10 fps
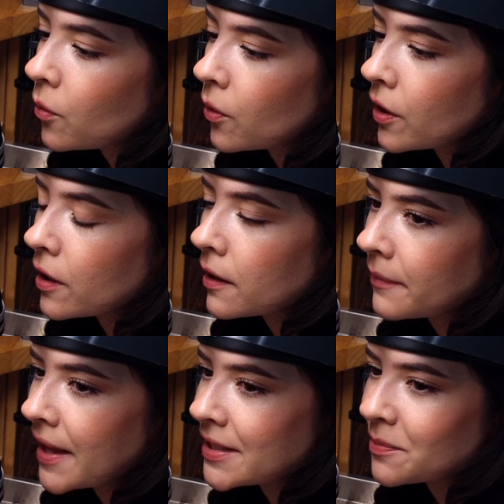or
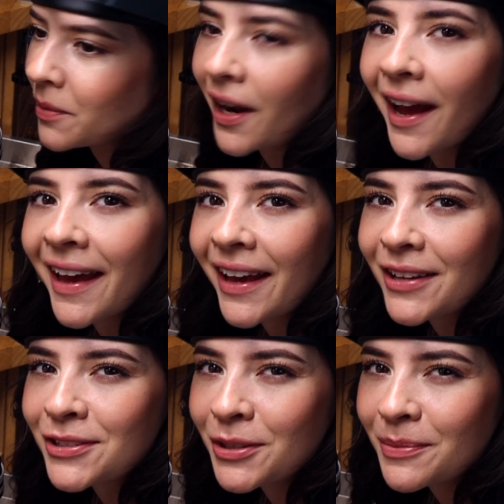that's what I
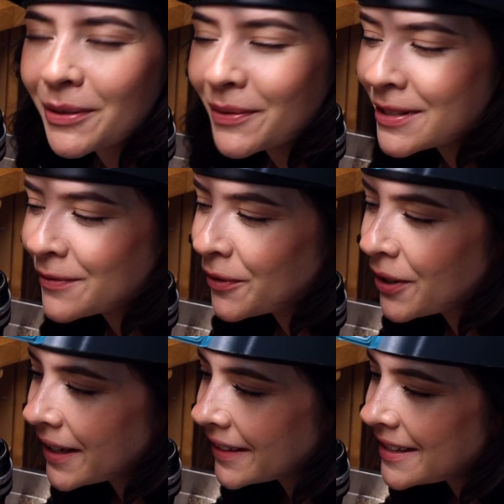assumed it was
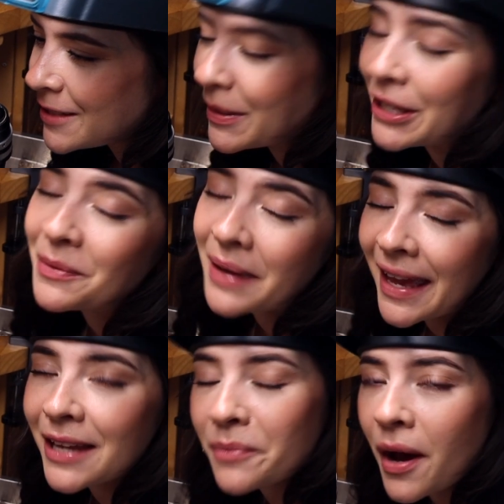for at least, but you
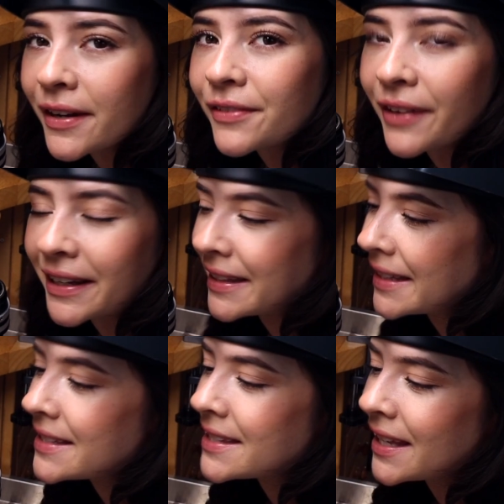can modify
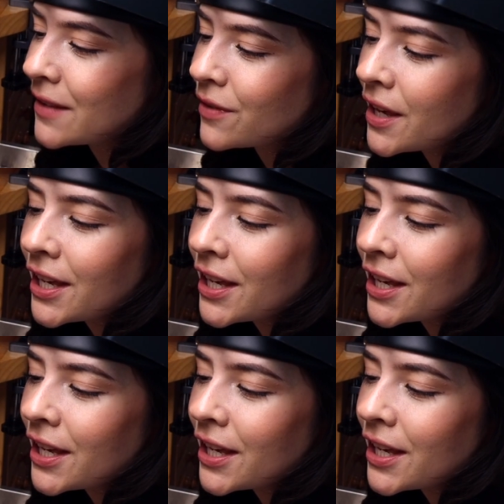these if